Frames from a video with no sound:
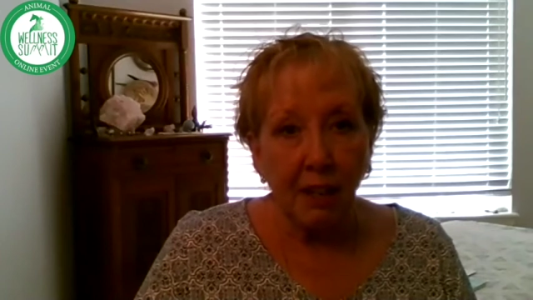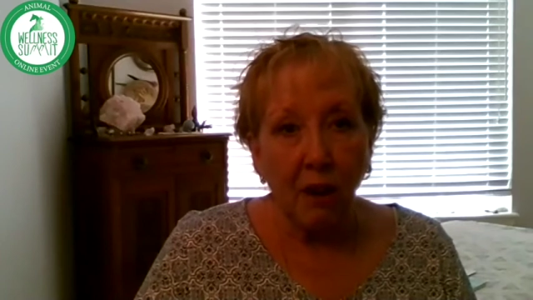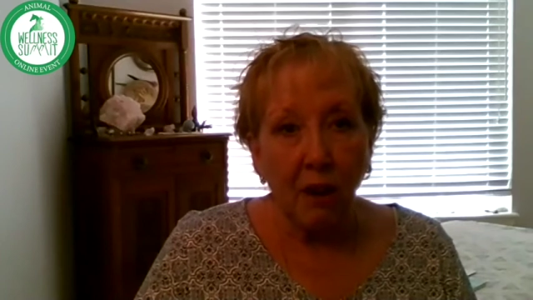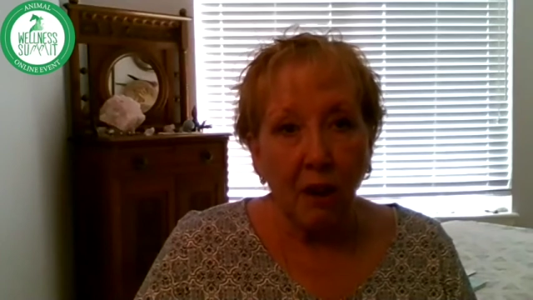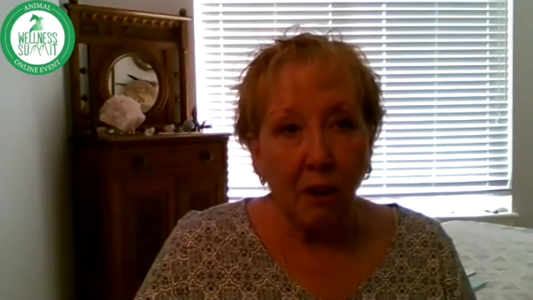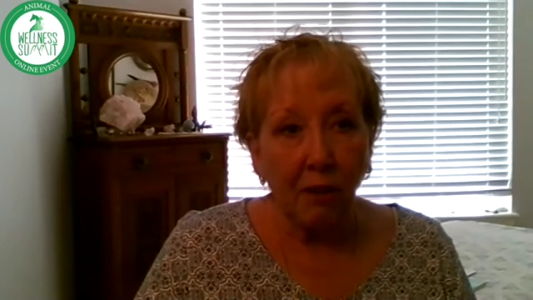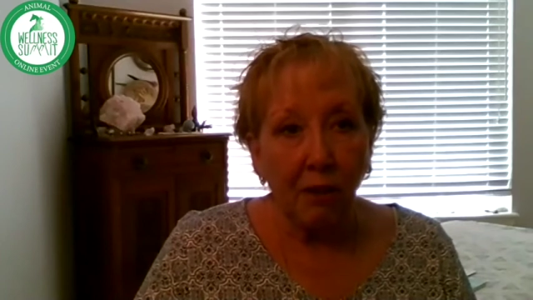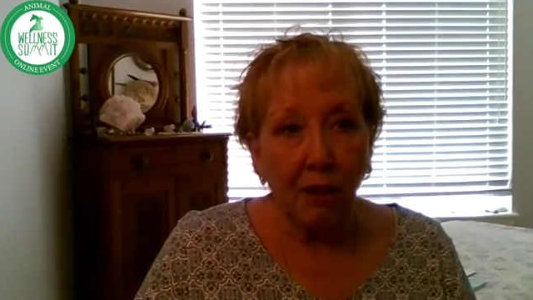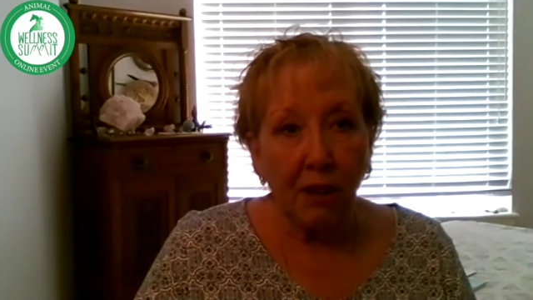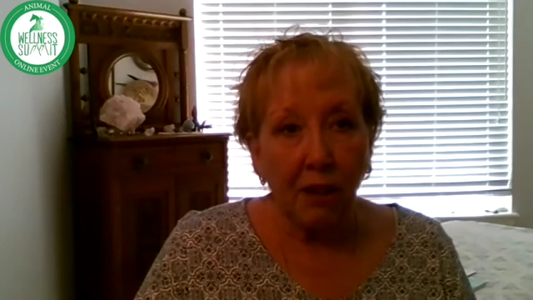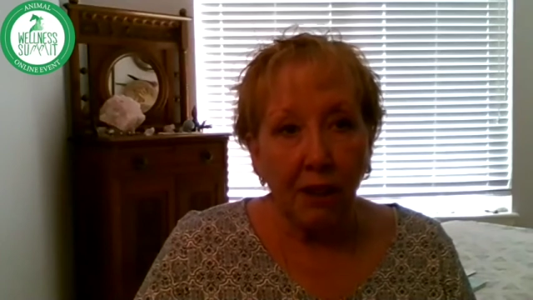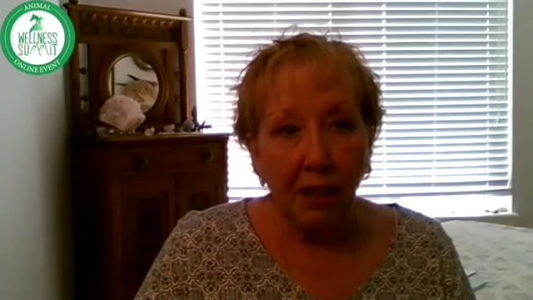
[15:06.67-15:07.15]

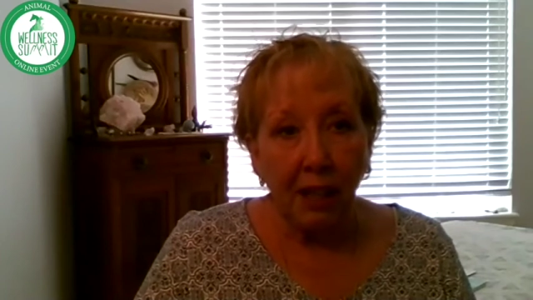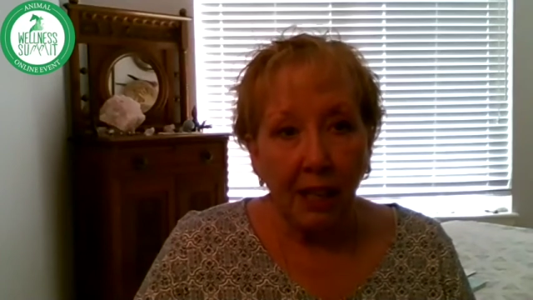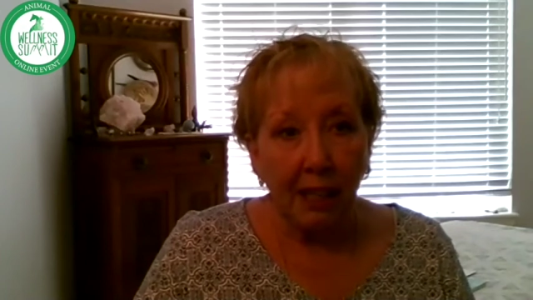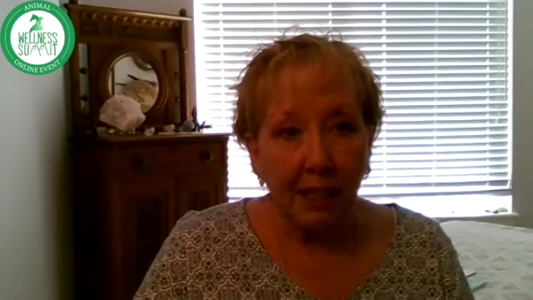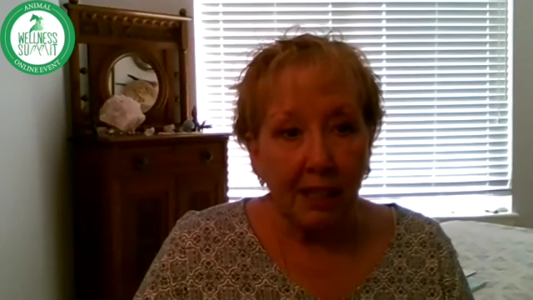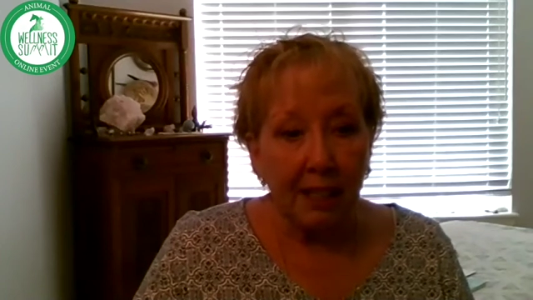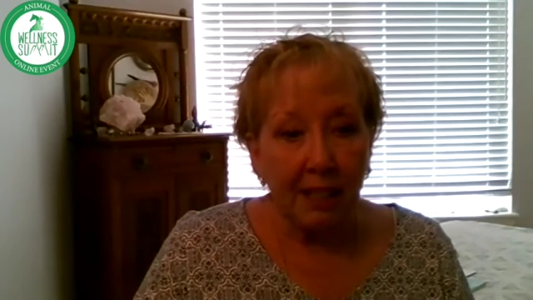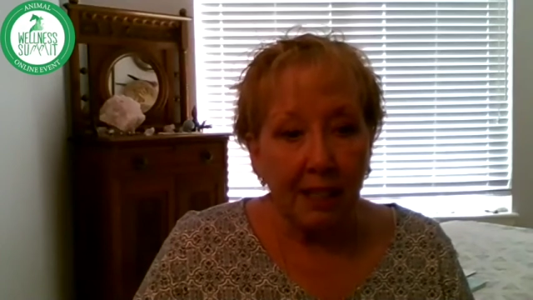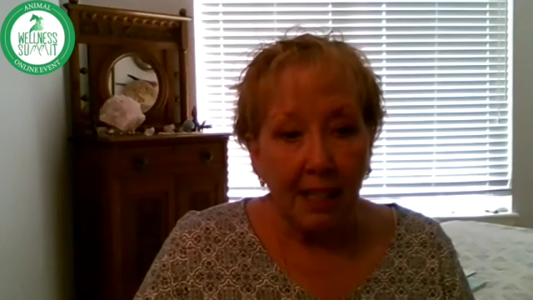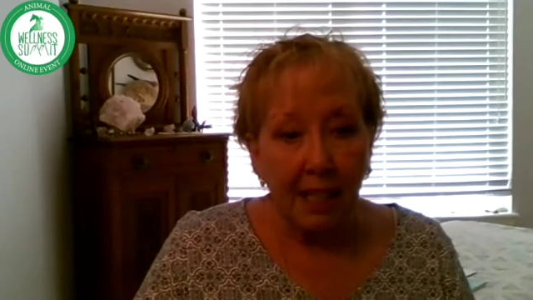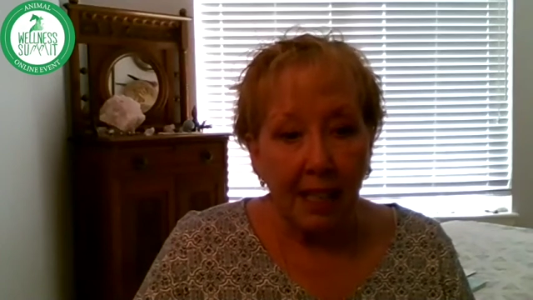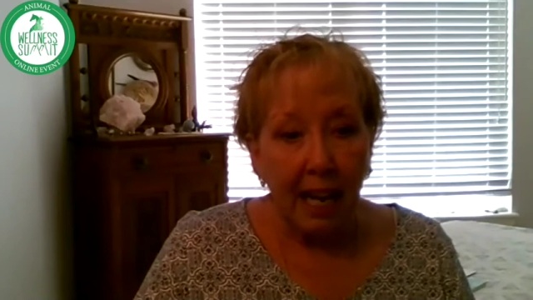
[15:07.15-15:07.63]
all the
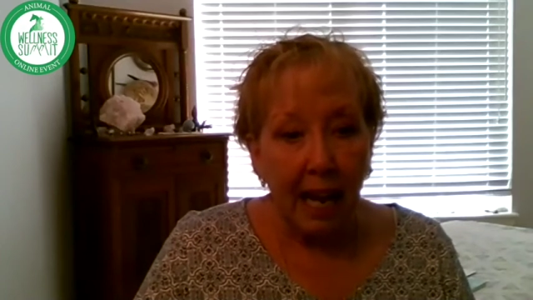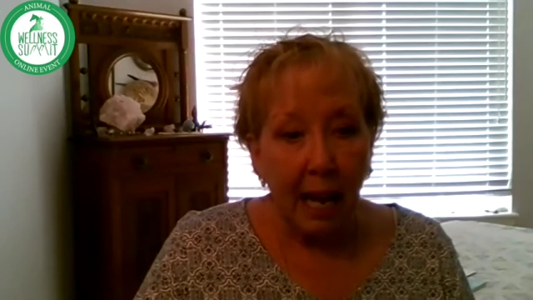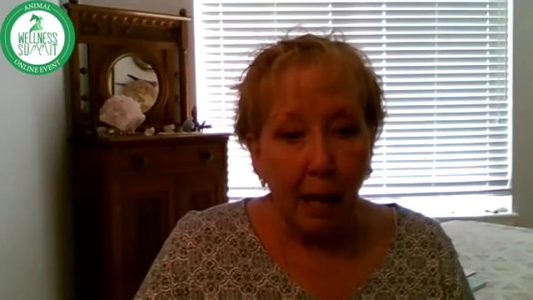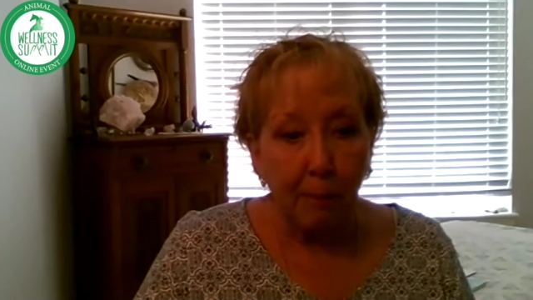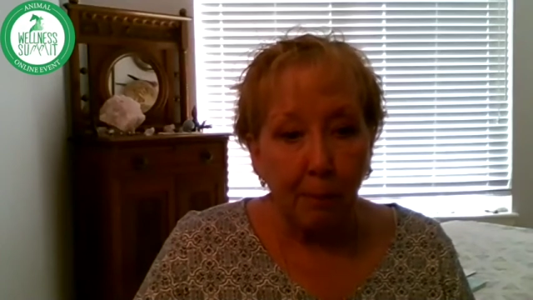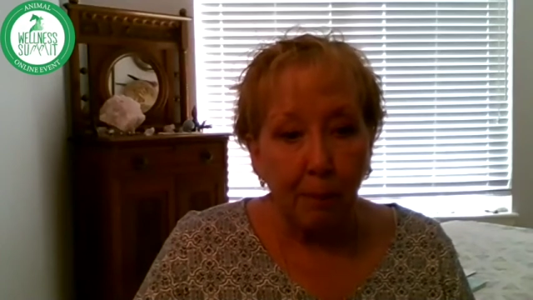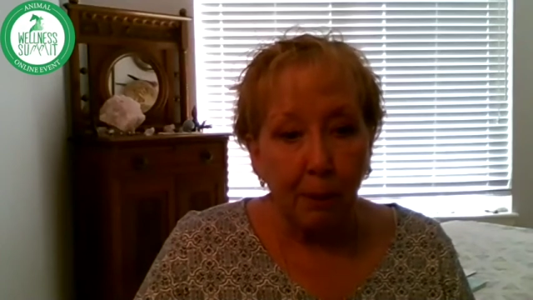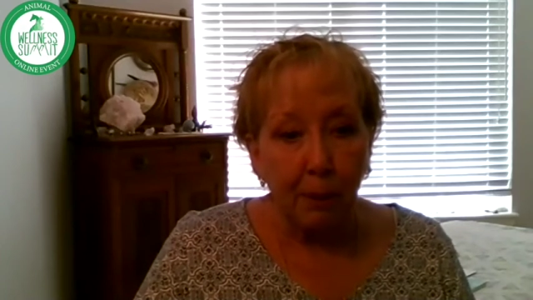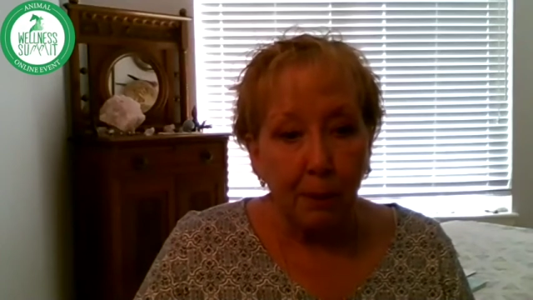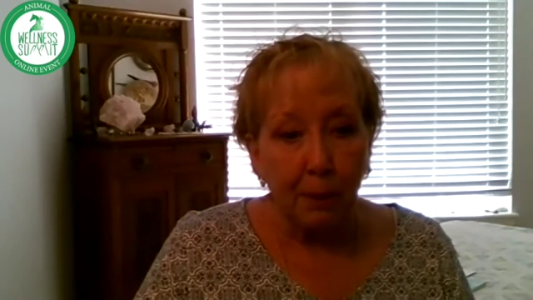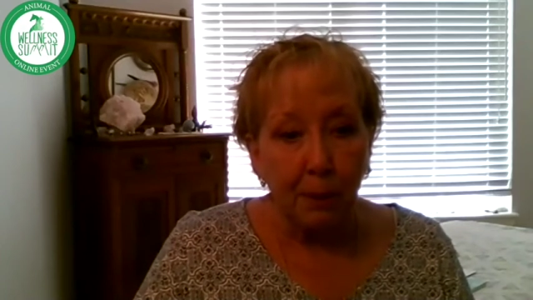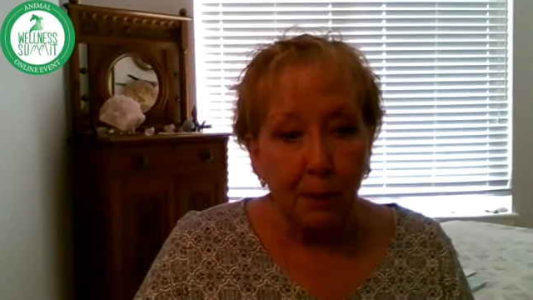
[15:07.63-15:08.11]
things that
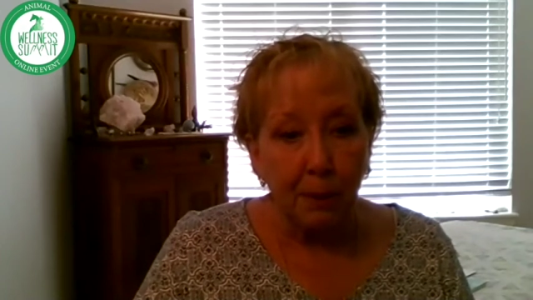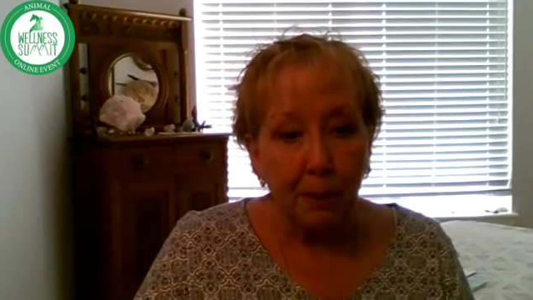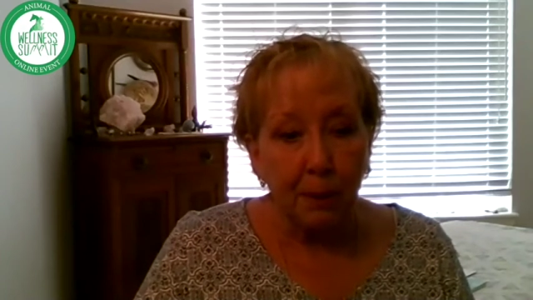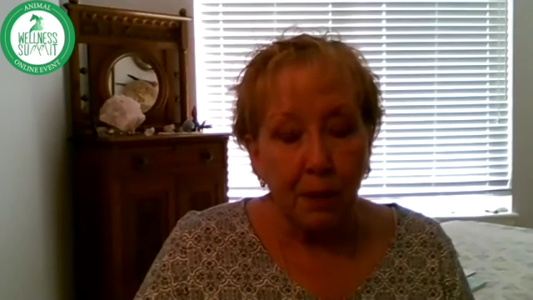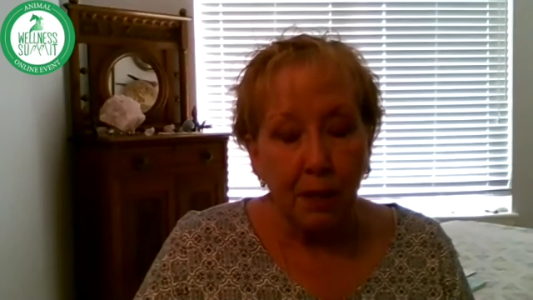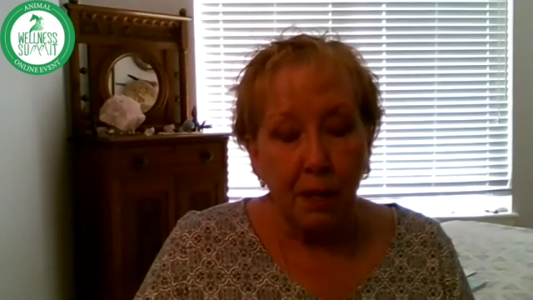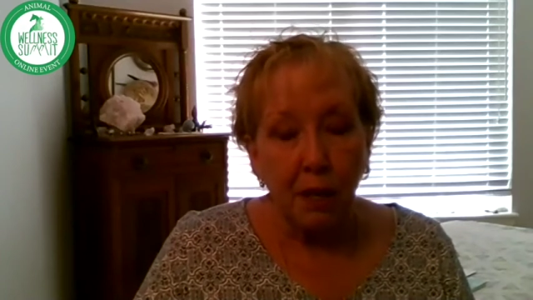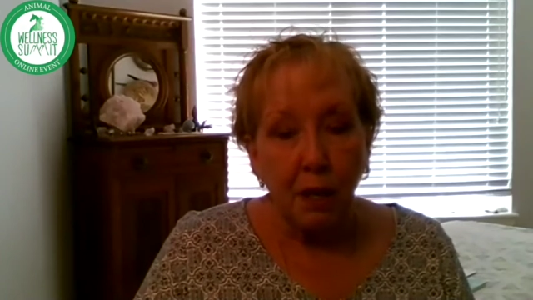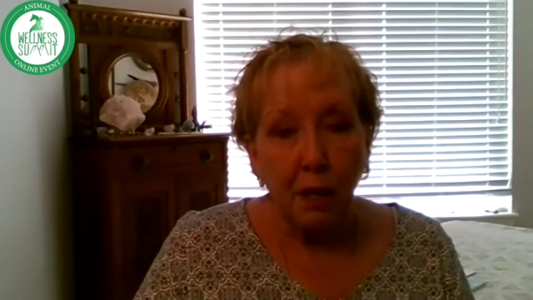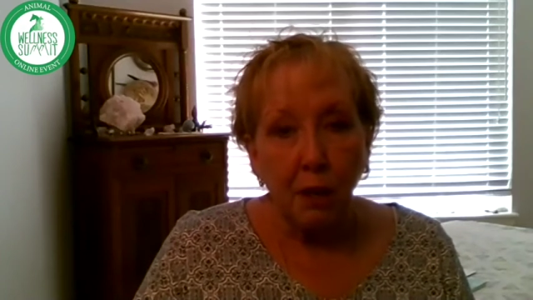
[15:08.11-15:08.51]
happens